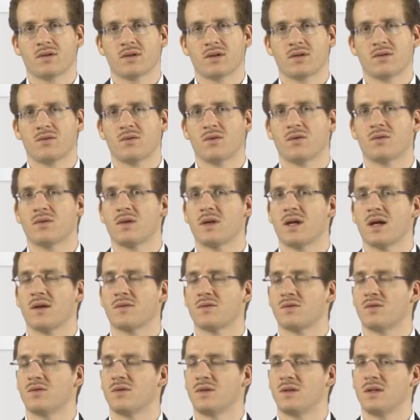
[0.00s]
then you only have
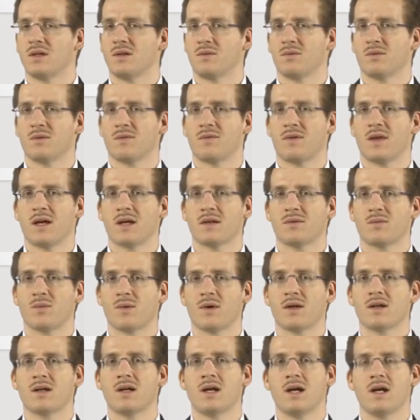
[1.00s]
to deal with that
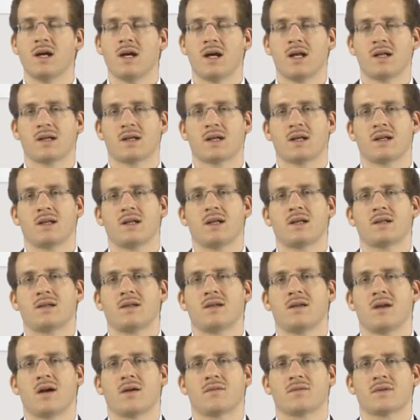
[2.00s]
one and can let
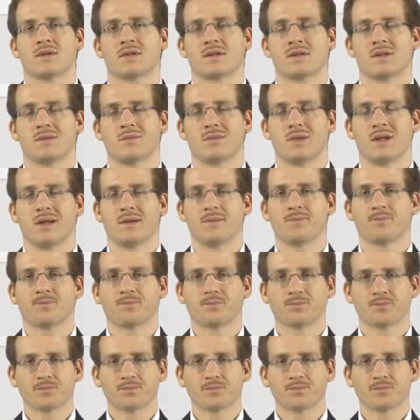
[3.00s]
the others simply